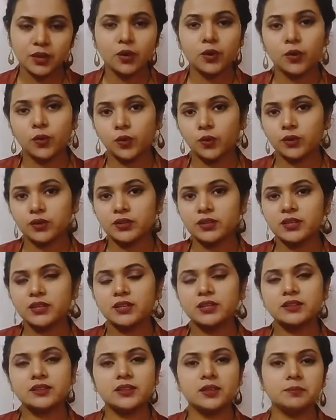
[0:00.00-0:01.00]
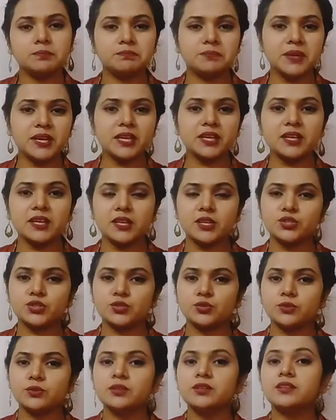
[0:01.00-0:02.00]
Or the big
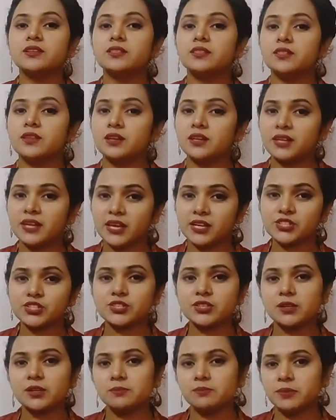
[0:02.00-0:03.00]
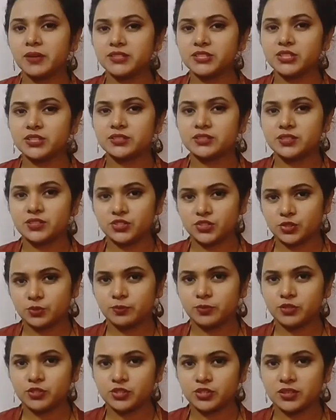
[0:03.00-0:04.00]
issue, the national budget
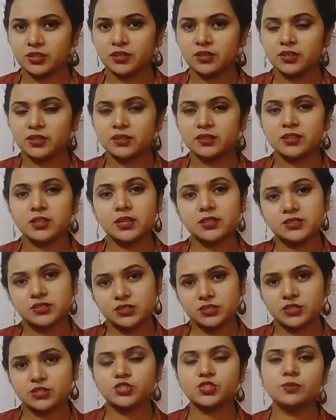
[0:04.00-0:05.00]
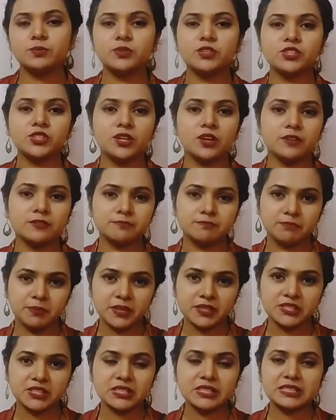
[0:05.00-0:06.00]
distribution, the distribution of
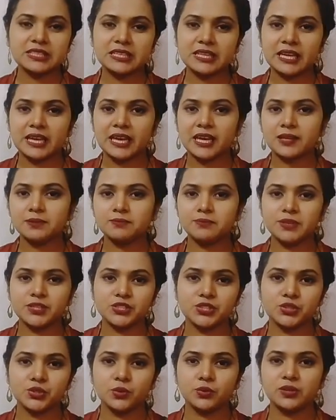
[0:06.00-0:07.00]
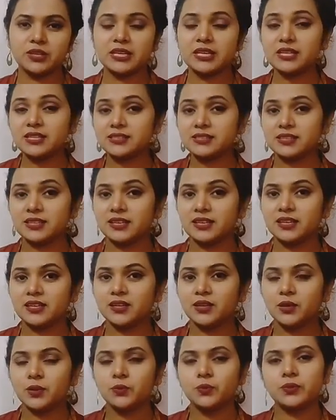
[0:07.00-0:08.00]
budget can be shown easily
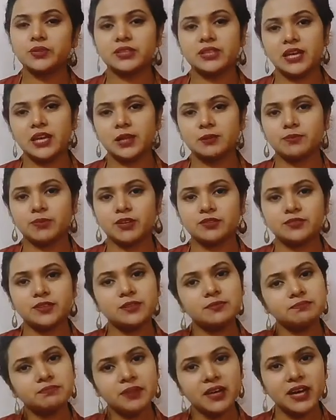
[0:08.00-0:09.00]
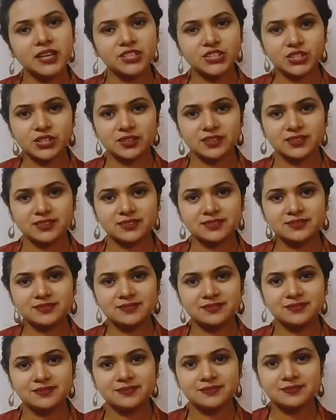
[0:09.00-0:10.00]
with the help of a pie chart.
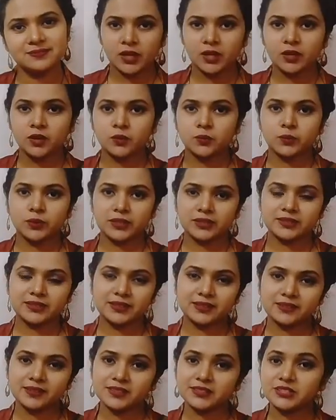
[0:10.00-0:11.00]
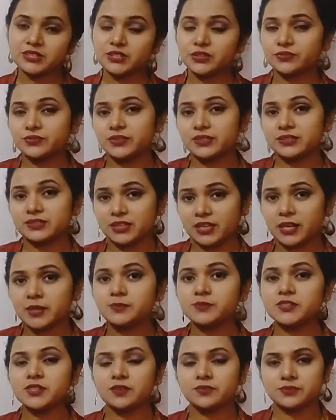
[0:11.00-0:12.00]
Well, there are different
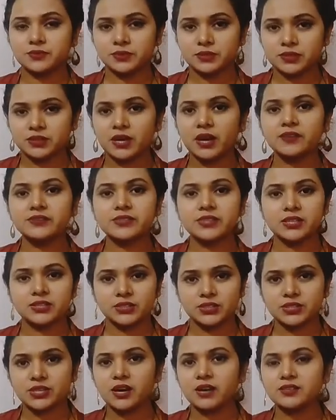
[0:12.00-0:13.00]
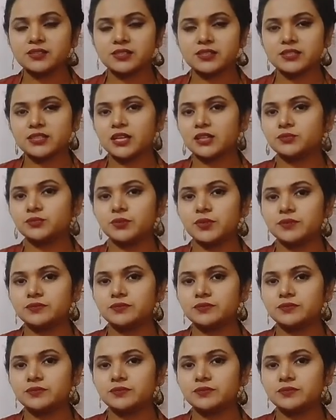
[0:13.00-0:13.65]
types of graphs and charts that we